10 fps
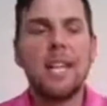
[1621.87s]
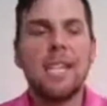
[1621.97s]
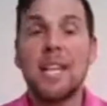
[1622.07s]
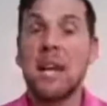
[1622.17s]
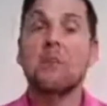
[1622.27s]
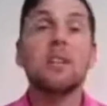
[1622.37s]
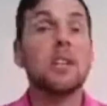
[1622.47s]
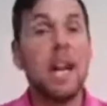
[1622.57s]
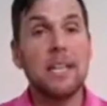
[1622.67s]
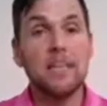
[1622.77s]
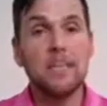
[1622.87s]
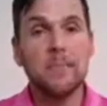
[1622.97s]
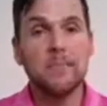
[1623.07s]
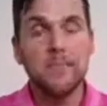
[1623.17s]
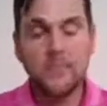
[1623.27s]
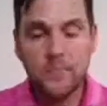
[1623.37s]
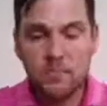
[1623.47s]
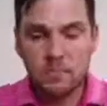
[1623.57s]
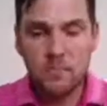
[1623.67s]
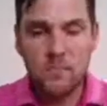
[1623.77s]
and then I realized
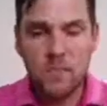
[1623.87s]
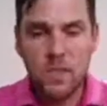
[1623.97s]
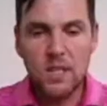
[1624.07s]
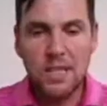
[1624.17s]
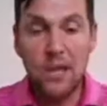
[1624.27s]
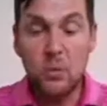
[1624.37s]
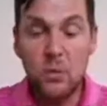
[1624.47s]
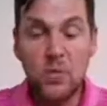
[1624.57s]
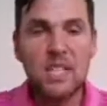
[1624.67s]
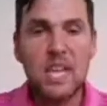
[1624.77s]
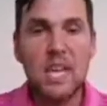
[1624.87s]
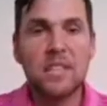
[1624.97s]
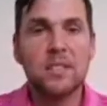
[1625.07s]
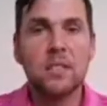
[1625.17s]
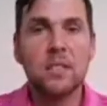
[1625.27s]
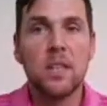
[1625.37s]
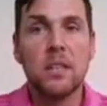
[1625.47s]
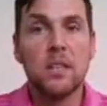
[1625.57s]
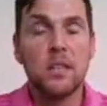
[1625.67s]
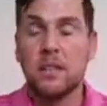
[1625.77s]
that really the answer,
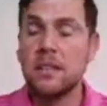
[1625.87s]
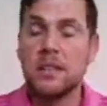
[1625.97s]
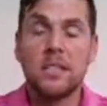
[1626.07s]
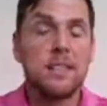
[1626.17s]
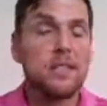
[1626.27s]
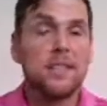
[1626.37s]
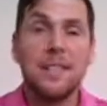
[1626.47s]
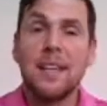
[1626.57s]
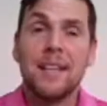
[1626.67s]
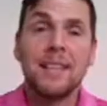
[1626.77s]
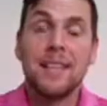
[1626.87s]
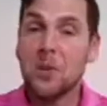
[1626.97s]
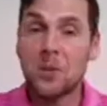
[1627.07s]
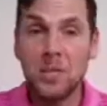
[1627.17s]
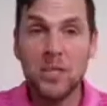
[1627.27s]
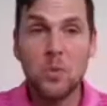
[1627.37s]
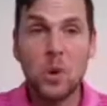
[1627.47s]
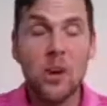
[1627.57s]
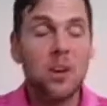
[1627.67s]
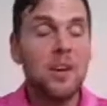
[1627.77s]
and they agreed as
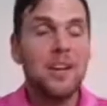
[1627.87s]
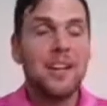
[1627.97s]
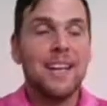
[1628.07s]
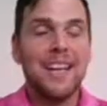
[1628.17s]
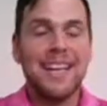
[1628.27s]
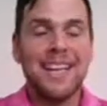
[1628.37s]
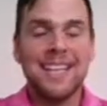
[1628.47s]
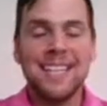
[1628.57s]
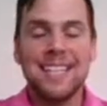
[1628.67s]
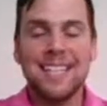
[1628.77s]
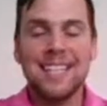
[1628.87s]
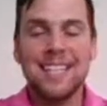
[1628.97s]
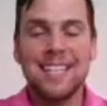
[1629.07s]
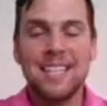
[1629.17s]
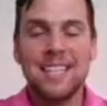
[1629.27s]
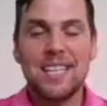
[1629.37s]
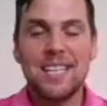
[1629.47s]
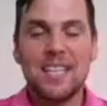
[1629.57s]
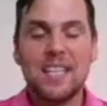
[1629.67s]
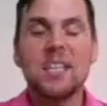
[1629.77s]
well, and
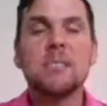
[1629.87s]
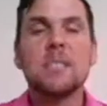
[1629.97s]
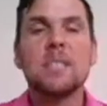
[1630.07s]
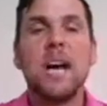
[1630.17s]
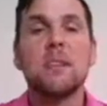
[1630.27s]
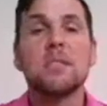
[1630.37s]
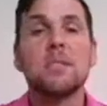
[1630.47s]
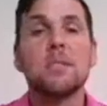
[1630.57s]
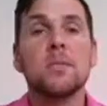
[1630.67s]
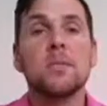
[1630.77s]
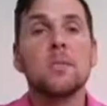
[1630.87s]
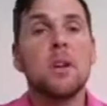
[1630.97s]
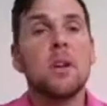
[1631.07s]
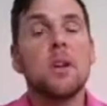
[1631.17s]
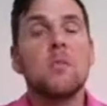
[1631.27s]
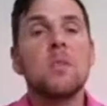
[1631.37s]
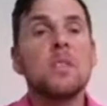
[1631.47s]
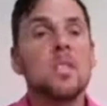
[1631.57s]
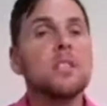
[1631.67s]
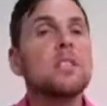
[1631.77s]
it comes down to
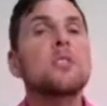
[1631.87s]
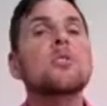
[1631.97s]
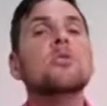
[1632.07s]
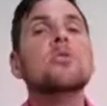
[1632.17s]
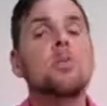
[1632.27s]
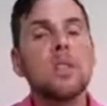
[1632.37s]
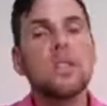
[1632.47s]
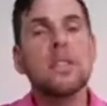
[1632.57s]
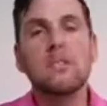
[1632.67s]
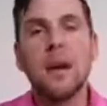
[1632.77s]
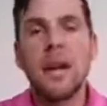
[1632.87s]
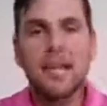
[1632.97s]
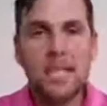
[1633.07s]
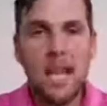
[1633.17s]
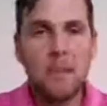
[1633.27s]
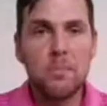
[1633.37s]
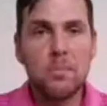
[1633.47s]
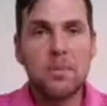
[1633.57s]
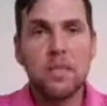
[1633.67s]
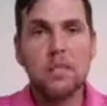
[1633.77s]
really you leading by
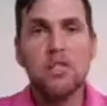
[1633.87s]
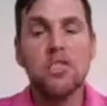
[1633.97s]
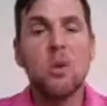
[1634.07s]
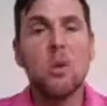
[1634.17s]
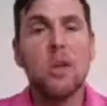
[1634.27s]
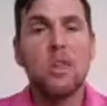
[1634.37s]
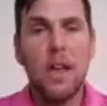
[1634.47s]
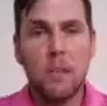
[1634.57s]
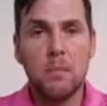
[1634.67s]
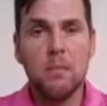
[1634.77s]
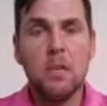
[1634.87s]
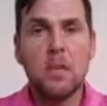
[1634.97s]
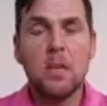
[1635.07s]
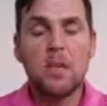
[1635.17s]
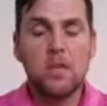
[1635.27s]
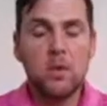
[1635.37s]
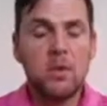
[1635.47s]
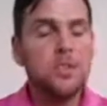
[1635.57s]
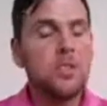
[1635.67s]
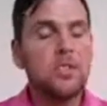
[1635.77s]
example and showing them. So
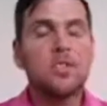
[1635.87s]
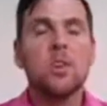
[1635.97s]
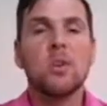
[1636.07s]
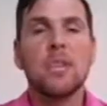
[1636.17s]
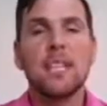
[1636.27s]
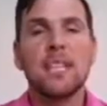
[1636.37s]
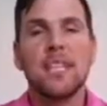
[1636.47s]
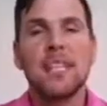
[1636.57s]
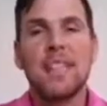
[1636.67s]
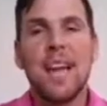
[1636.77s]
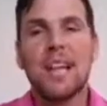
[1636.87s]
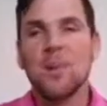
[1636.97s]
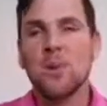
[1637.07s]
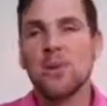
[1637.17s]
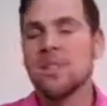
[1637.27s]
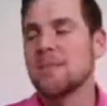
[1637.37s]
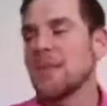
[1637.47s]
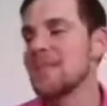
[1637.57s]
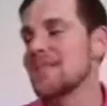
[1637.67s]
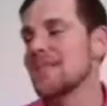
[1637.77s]
if you're showing that you're
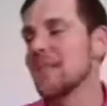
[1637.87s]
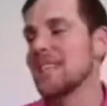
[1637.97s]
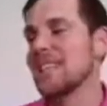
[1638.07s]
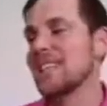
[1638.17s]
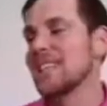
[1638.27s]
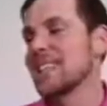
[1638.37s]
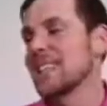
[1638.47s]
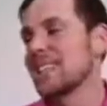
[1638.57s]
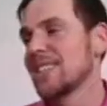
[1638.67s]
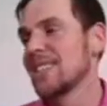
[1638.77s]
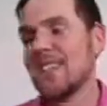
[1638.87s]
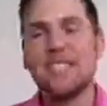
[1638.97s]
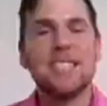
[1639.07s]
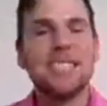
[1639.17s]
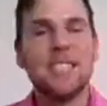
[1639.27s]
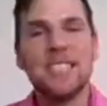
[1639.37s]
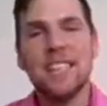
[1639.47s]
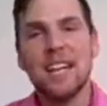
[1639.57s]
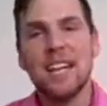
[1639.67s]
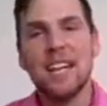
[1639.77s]
spending money
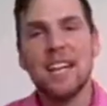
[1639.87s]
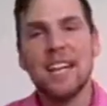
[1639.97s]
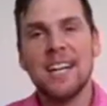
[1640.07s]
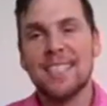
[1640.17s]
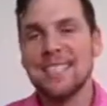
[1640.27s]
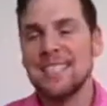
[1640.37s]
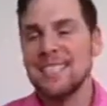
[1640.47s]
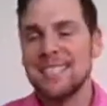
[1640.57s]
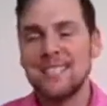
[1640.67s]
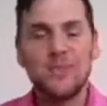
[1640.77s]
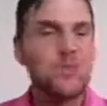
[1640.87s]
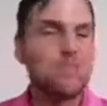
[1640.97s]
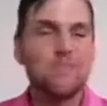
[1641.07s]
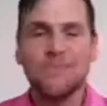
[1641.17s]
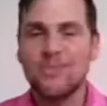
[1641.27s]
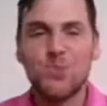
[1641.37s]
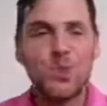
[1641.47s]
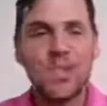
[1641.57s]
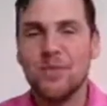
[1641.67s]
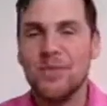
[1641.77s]
crazily on
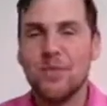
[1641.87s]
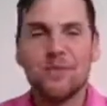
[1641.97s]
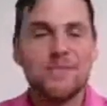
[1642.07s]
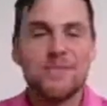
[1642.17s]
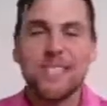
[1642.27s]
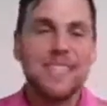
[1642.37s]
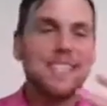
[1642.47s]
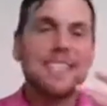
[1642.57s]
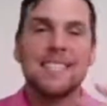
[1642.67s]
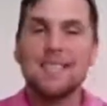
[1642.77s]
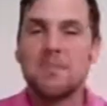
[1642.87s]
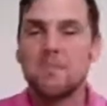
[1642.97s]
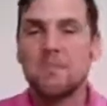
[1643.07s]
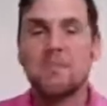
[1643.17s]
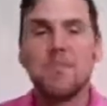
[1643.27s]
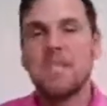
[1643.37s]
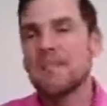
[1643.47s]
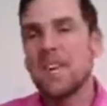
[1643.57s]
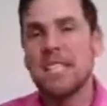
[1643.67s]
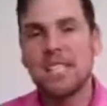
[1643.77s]
whatever,
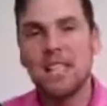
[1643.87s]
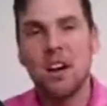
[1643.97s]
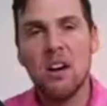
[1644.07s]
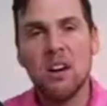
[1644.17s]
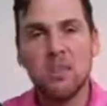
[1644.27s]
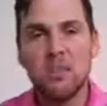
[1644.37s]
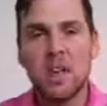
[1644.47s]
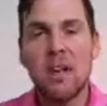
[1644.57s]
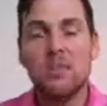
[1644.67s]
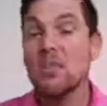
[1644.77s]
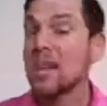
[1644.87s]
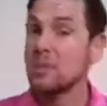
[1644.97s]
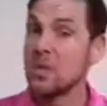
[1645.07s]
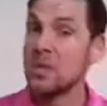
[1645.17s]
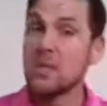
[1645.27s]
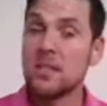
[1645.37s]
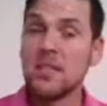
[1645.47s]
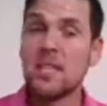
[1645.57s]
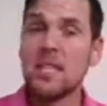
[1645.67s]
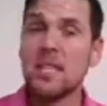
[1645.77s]
big fancy cars or what have you, that's what they're going to
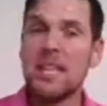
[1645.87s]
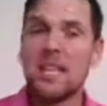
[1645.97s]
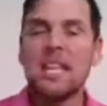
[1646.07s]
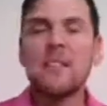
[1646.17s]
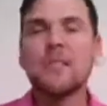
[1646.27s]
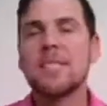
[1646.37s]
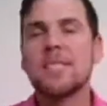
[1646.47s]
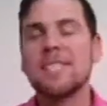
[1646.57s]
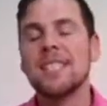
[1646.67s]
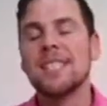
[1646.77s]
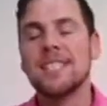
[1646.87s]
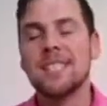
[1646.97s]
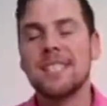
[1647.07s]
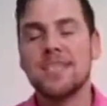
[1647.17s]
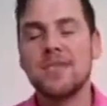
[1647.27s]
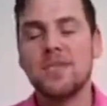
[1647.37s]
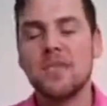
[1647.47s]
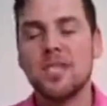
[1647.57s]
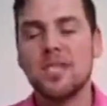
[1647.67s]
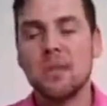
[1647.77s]
see. If you
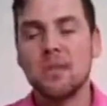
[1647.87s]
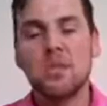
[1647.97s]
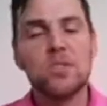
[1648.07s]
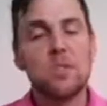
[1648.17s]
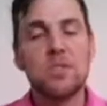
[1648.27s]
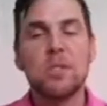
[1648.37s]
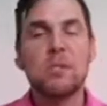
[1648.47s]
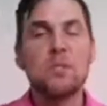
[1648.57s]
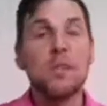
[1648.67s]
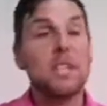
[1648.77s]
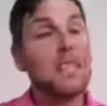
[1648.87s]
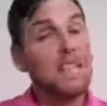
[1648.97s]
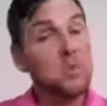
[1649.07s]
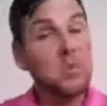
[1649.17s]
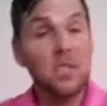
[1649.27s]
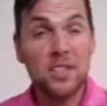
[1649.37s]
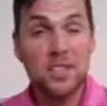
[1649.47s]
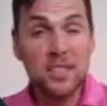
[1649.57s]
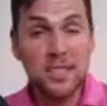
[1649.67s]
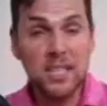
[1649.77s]
see someone struggling with money, that's what they're
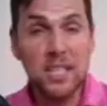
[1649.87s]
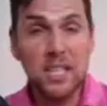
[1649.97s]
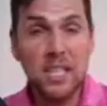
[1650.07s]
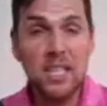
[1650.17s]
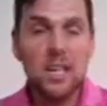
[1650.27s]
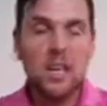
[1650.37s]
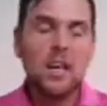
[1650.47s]
going to see.